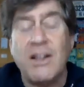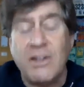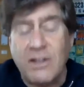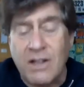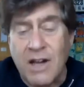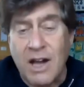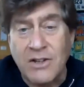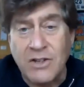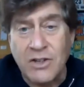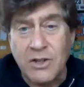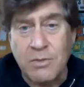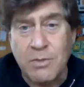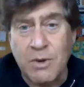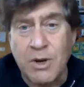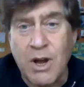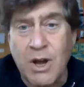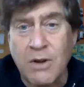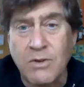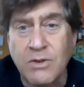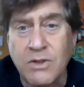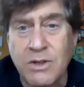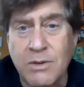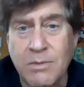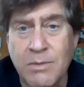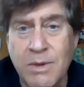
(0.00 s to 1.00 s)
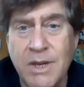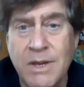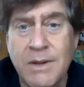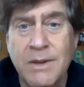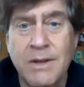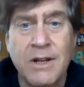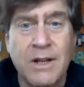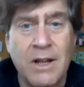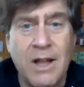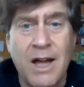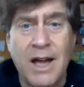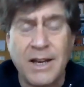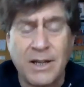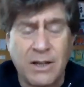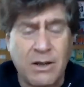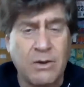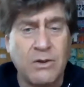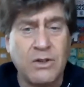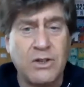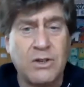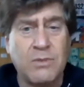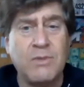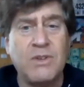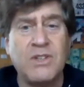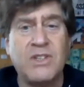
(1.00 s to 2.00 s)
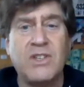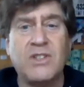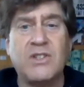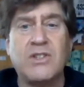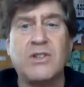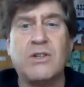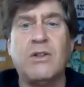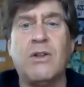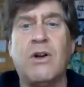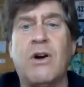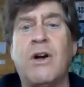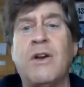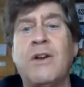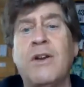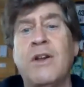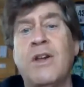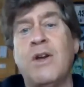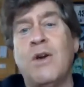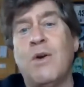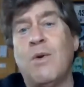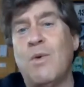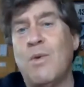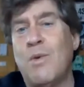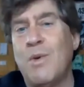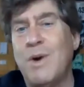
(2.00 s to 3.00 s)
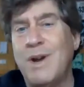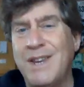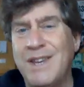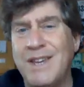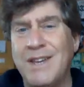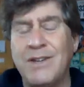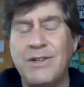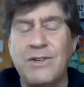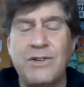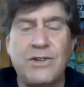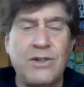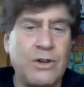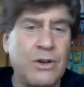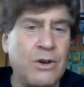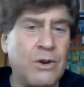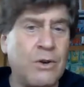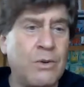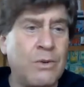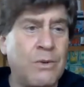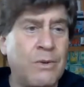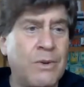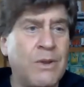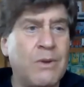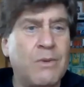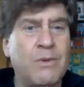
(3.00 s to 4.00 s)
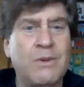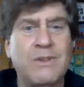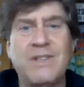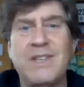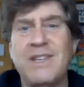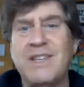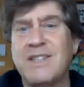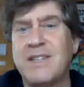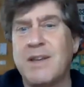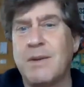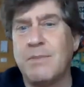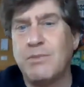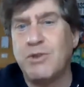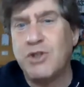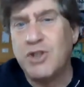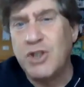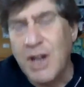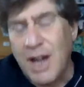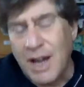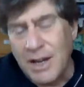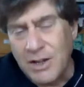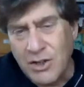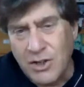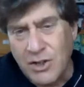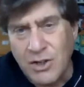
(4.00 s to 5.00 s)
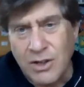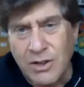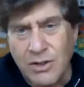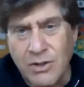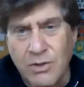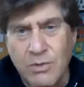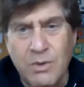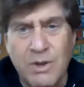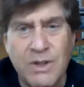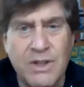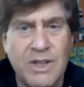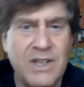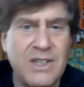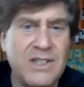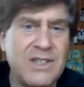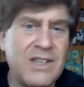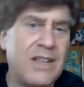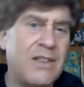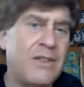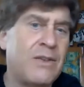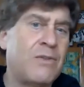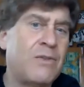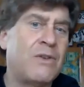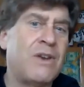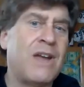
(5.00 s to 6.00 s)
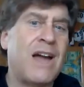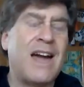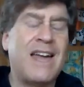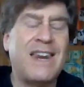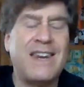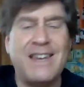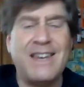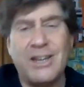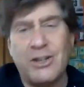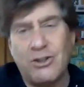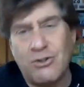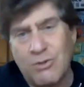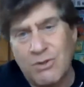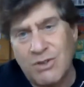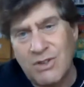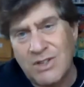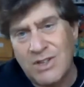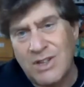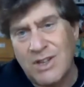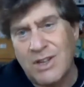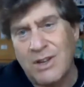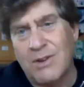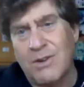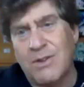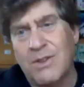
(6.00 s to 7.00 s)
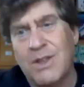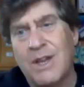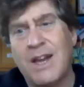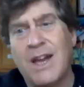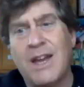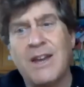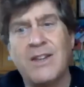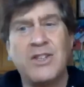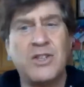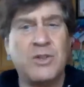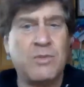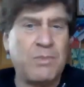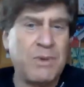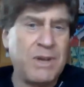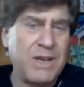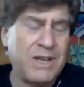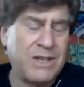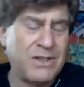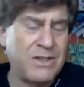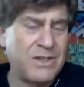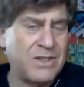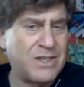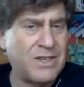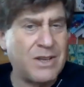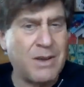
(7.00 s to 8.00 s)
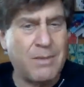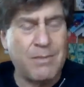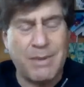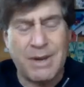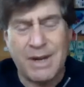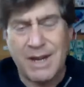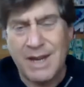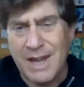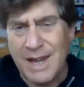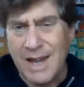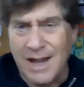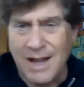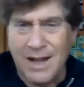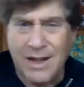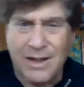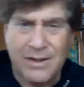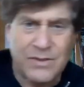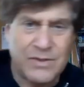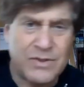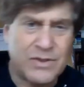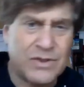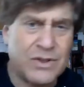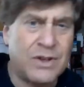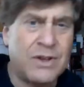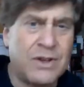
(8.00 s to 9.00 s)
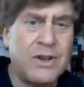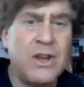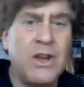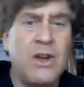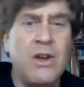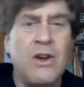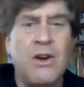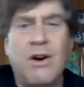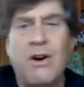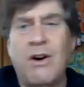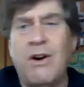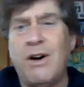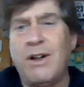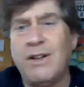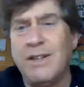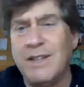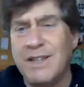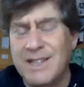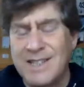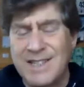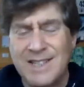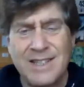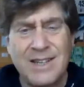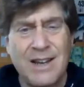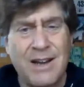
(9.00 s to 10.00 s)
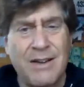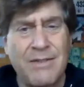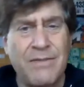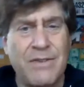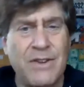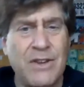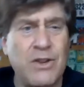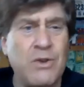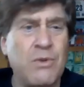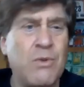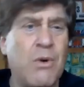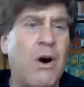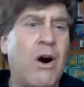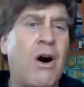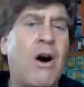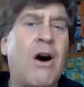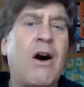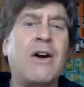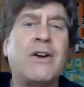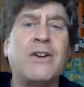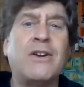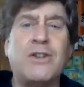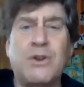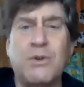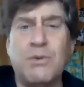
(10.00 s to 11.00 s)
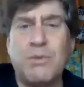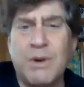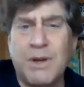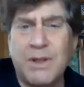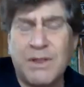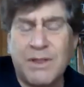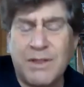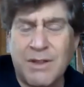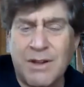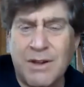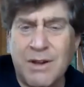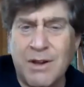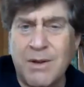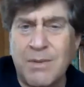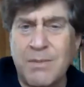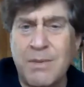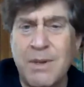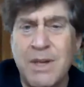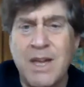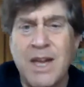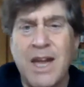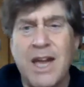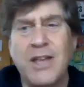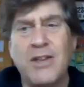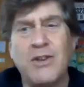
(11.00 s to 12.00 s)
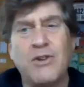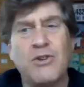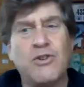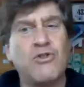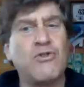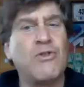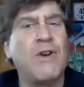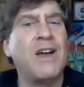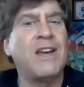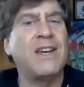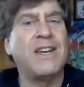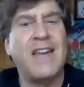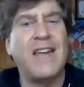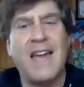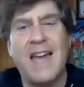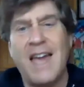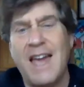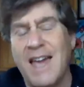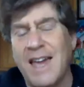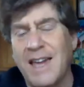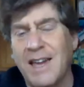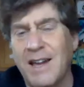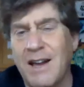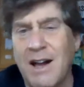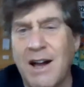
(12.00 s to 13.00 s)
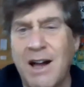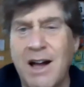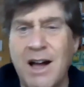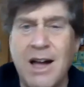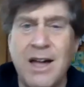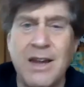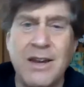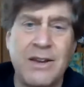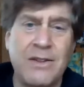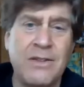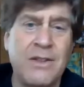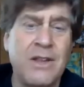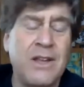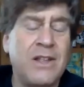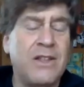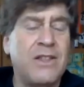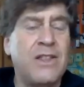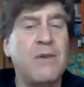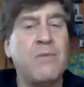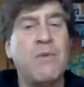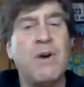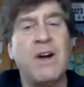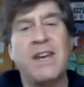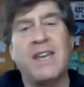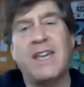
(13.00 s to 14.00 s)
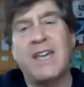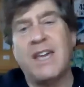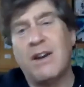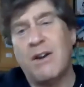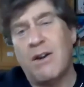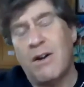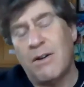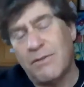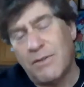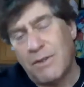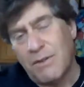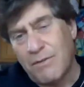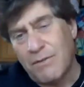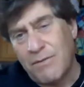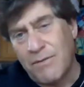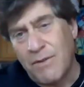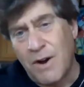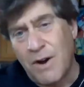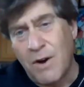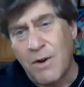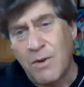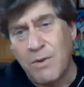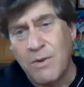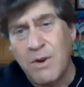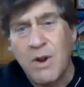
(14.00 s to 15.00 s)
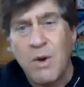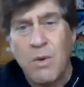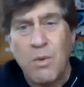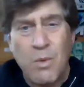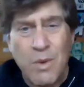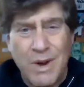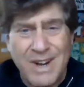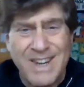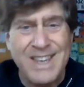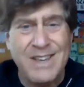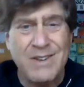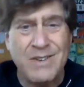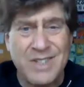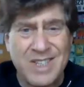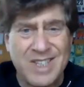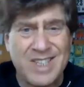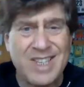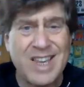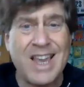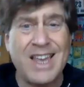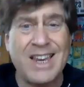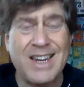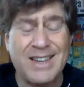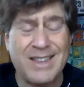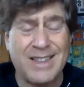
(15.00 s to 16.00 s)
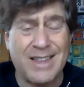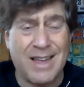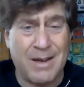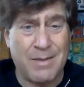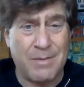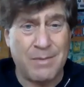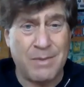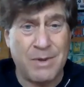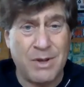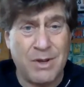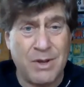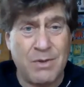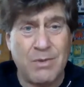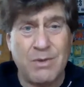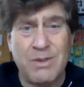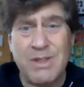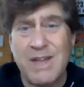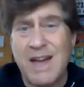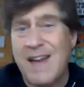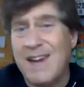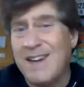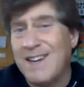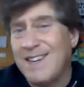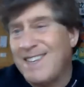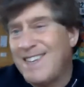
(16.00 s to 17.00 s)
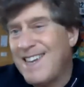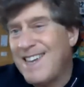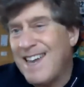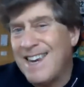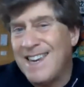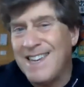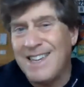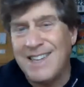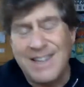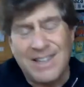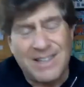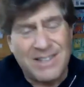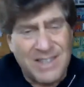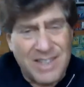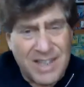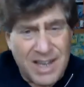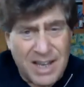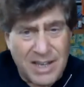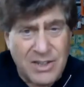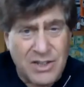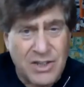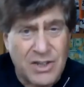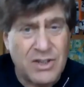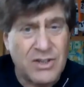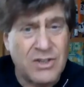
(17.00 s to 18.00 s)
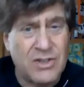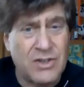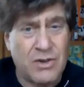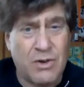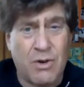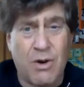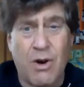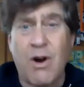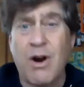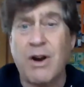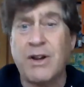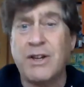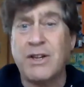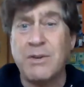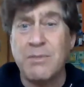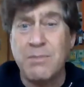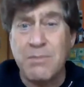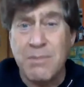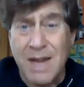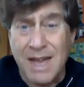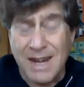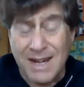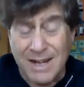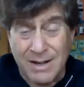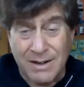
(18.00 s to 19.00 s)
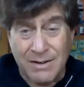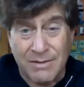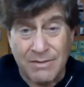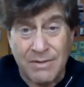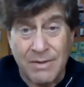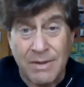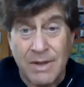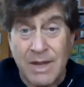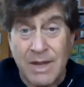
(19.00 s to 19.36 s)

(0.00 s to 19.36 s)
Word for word: customer goes to me, client goes to me, says, Claude, what do you do with these objections when they say they're not interested or they got to speak to somebody else and all this stuff and you argue with them and you're trying to hang on and they want to get off the phone what do you say to them without it getting contentious or argumentative